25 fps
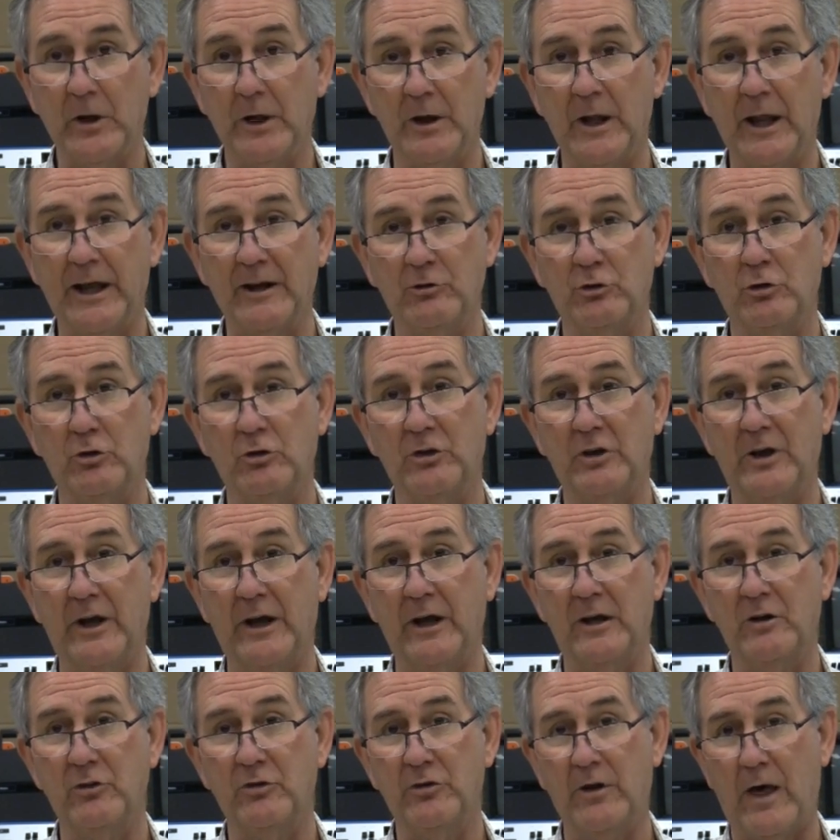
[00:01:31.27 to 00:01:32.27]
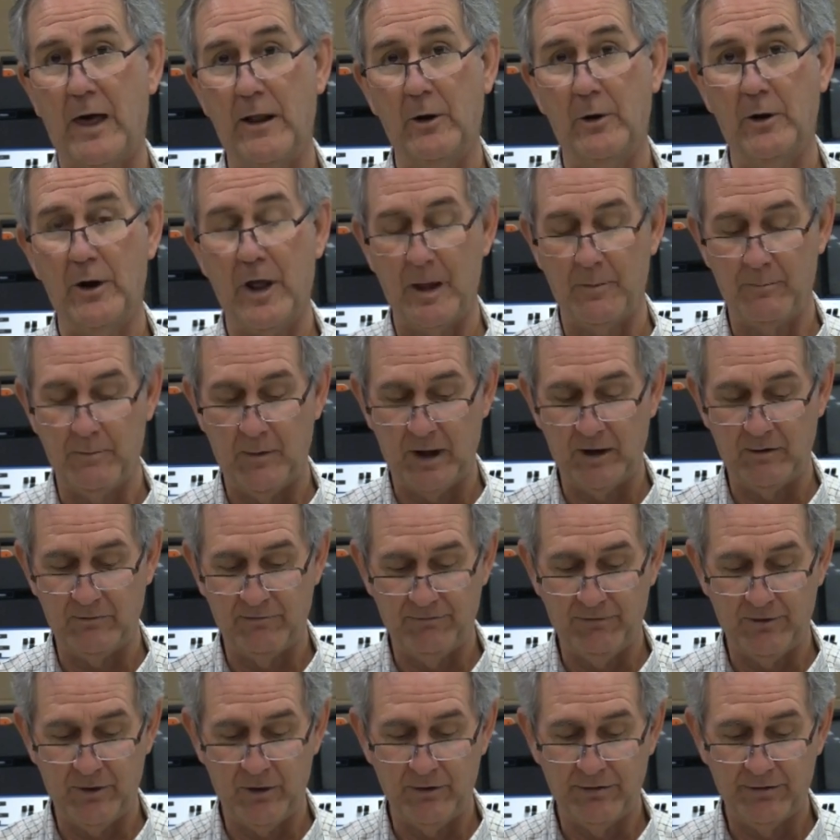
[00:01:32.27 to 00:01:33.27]
Election Day, Saturday, May
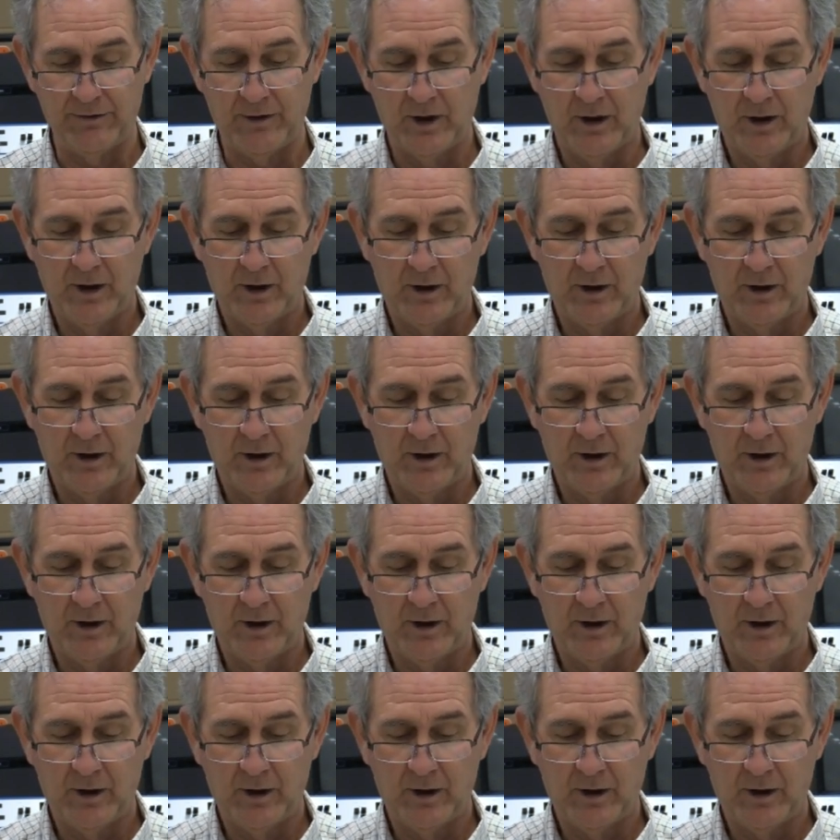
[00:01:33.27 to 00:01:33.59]
5th,